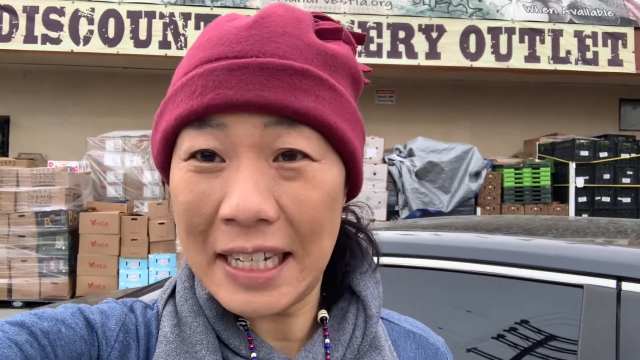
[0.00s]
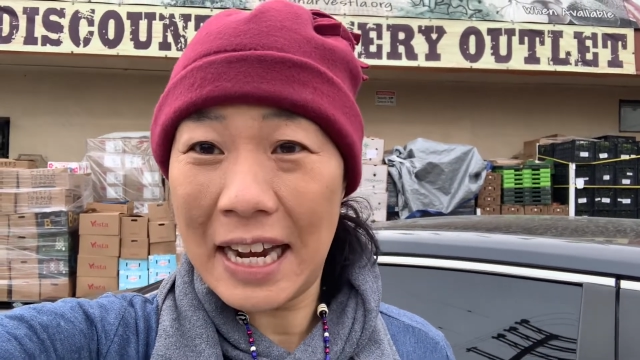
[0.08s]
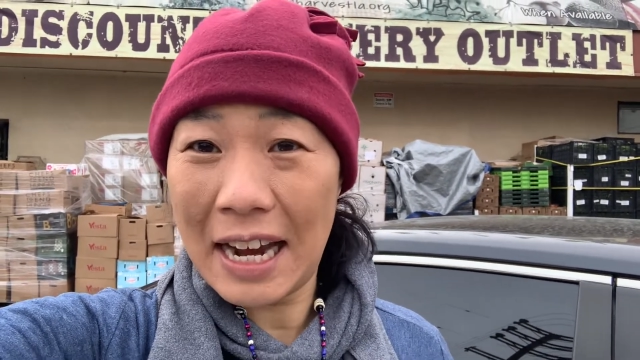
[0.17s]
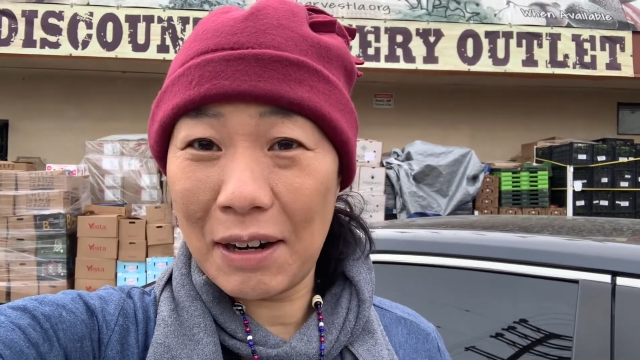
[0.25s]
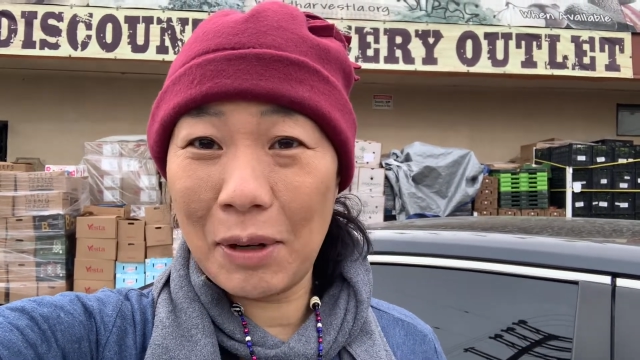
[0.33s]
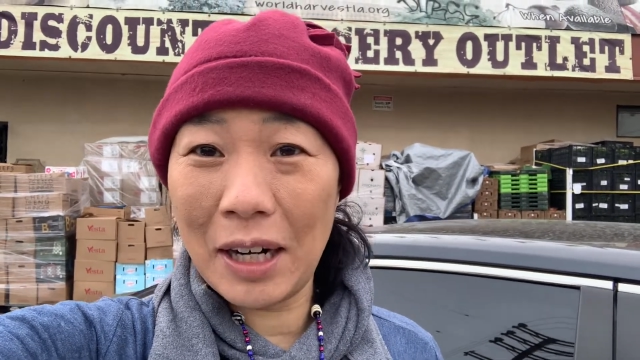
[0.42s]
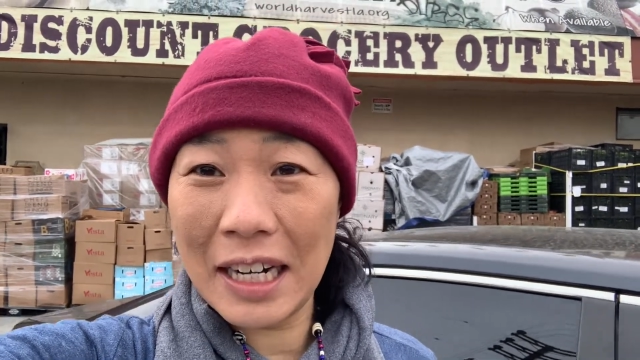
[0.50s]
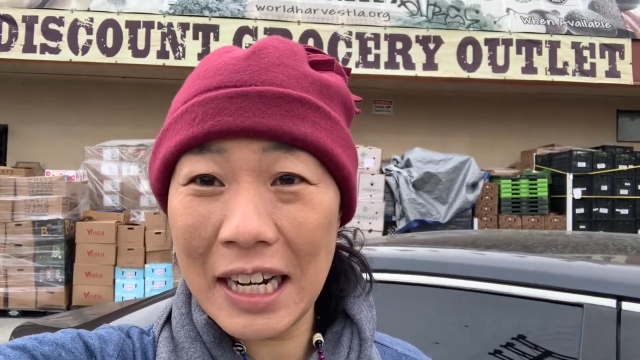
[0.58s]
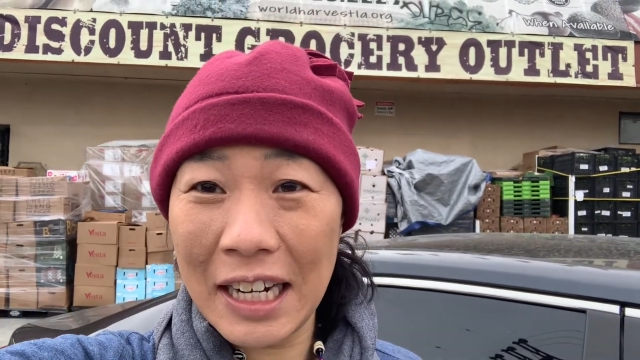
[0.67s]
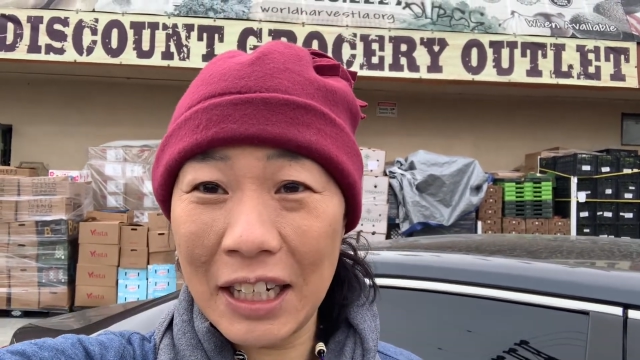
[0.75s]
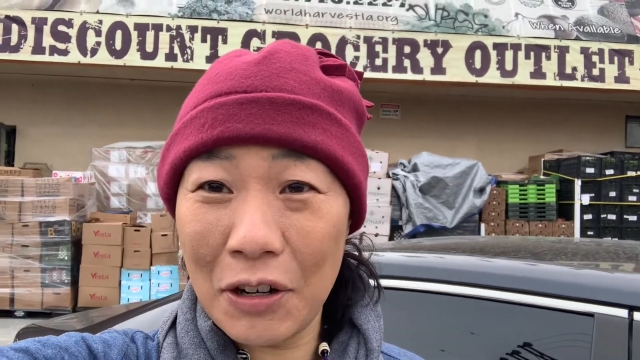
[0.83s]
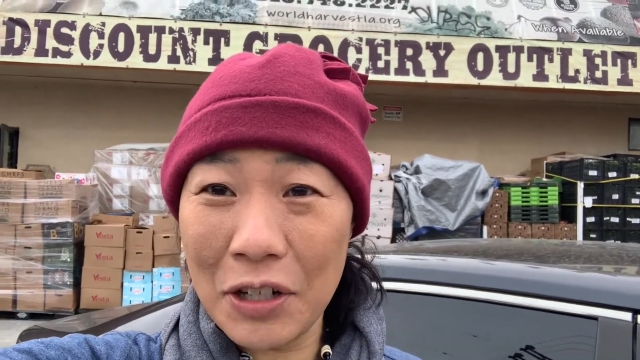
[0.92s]
And we're
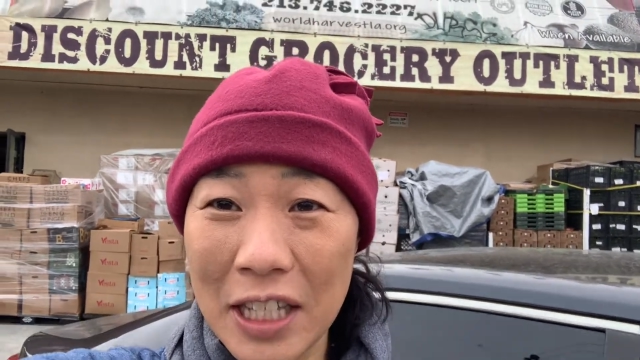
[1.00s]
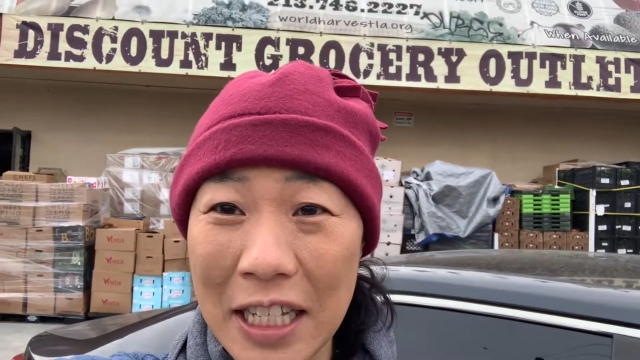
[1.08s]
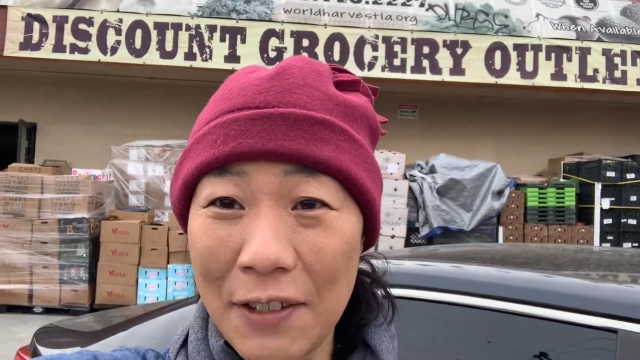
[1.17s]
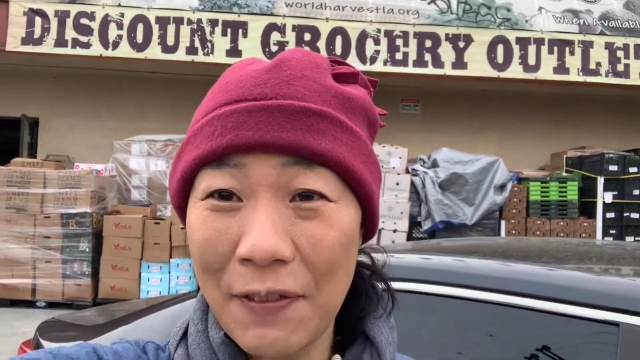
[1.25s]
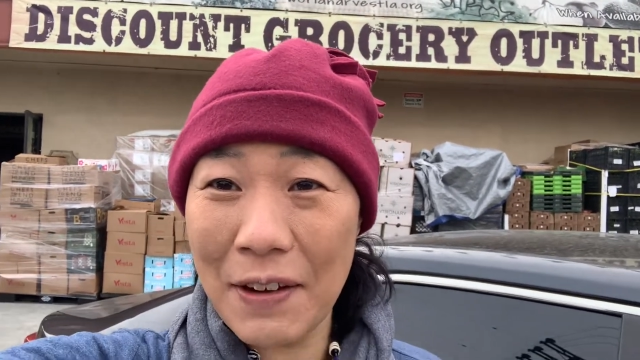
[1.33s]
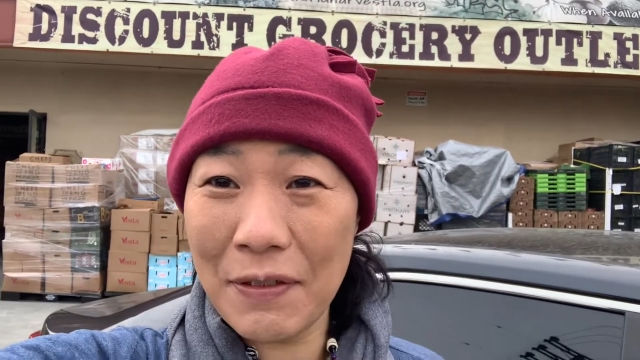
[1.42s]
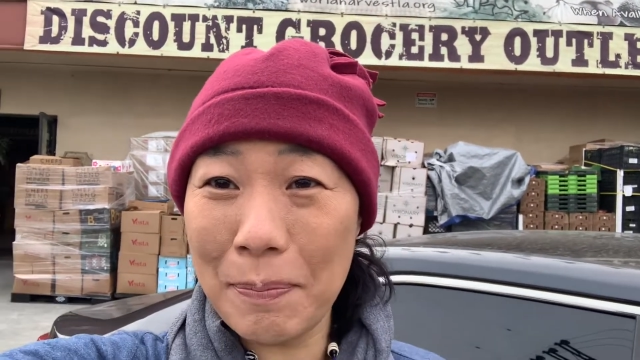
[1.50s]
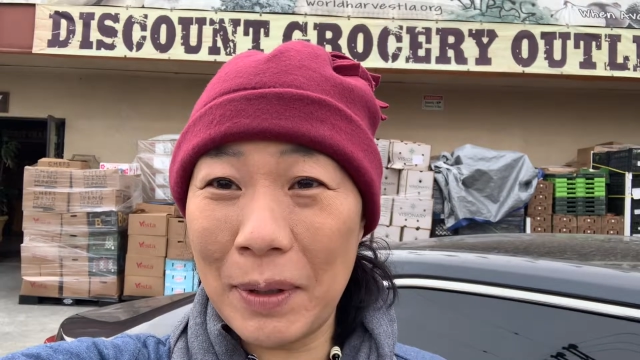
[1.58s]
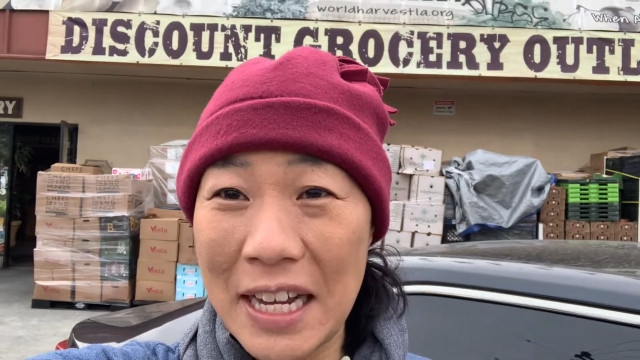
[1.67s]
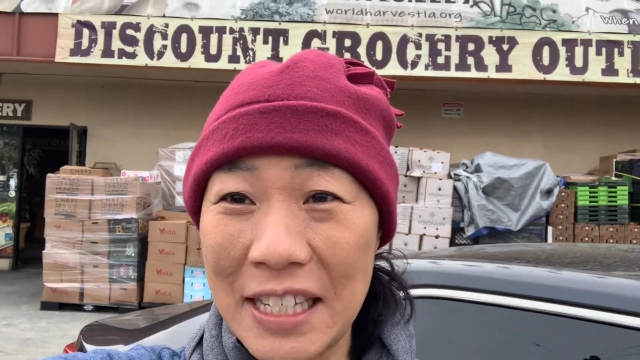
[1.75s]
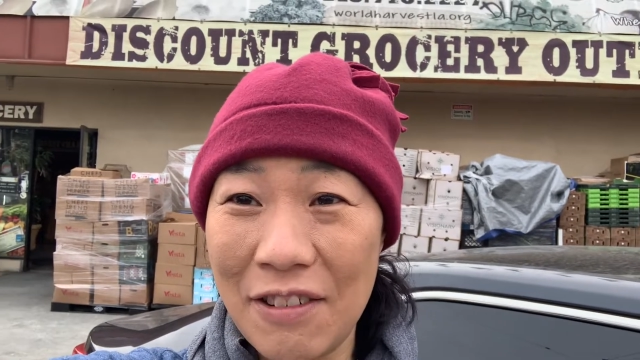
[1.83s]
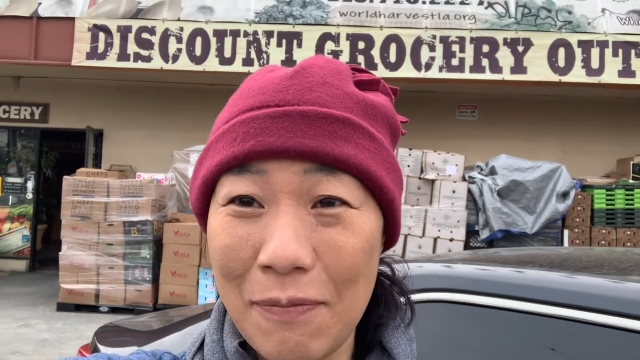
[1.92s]
gonna go to this favorite
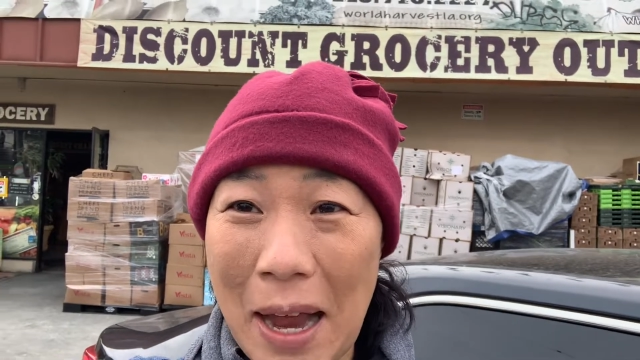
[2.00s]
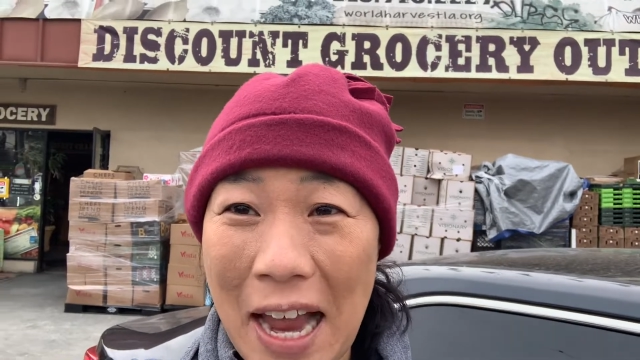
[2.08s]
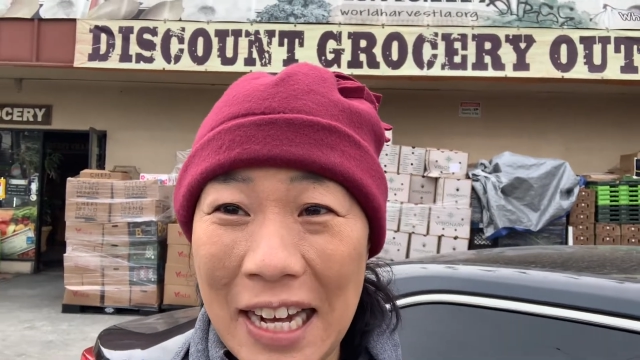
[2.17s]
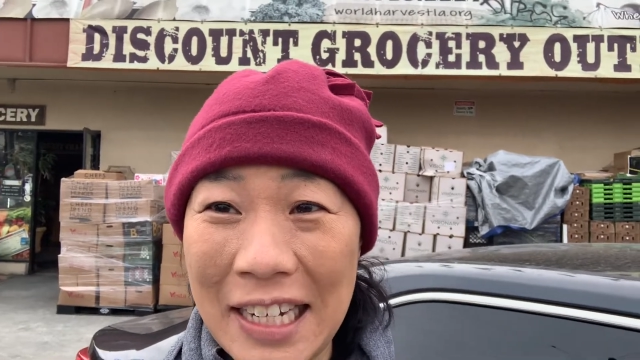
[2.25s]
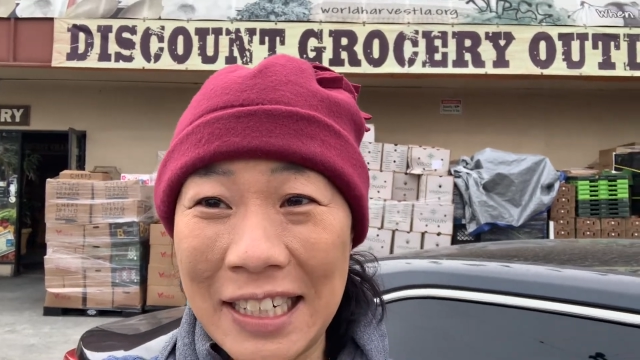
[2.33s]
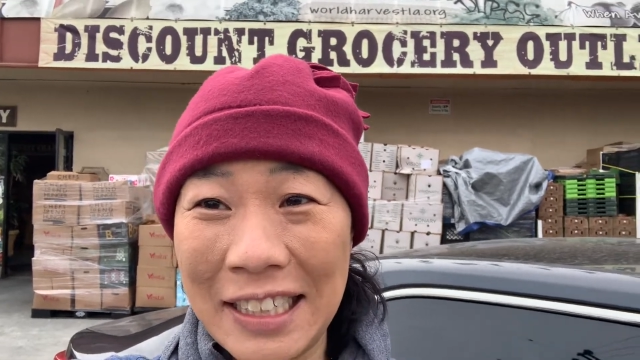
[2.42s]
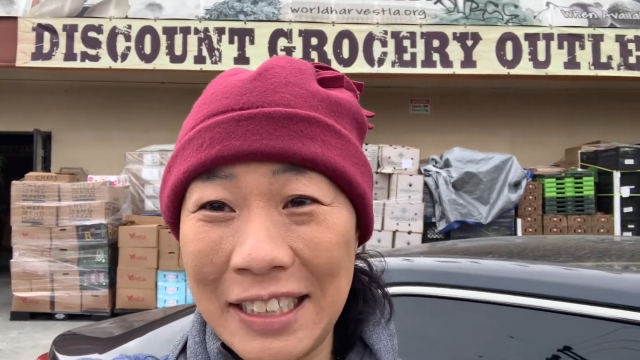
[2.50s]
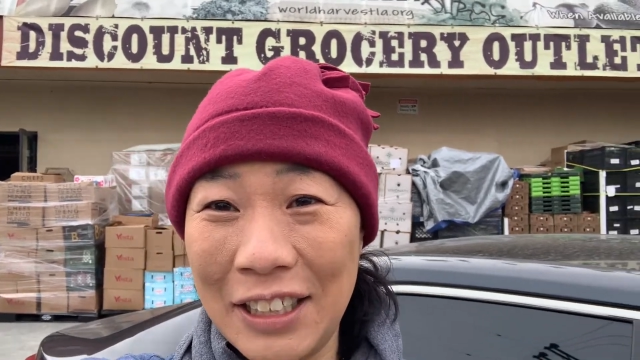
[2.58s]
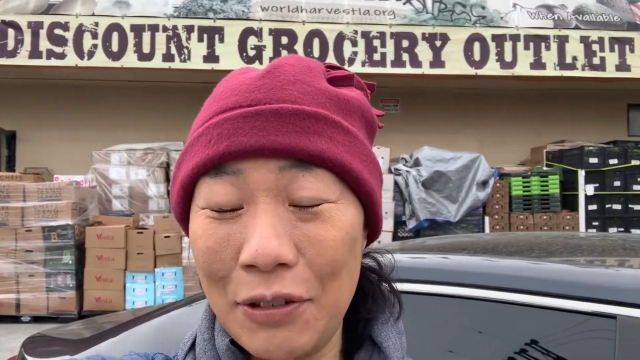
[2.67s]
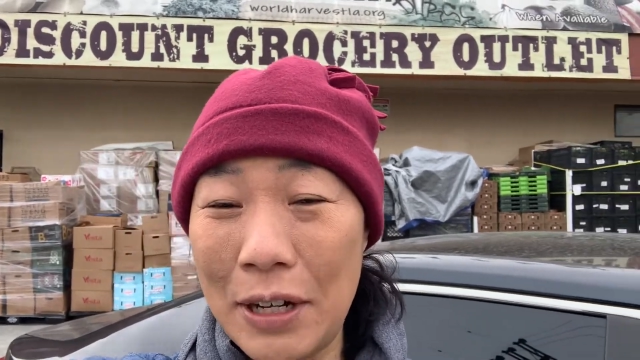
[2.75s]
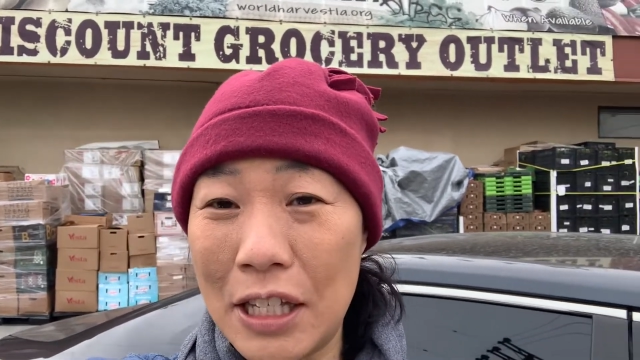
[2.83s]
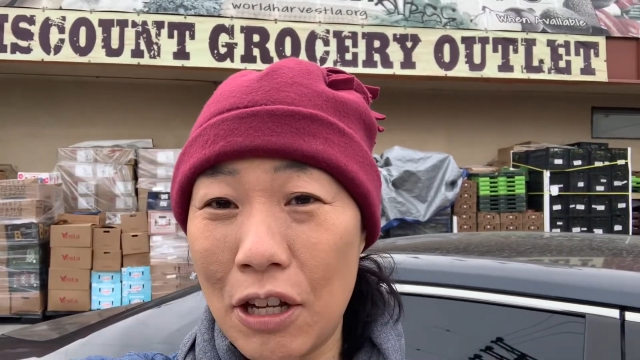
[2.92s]
place of mine to do it.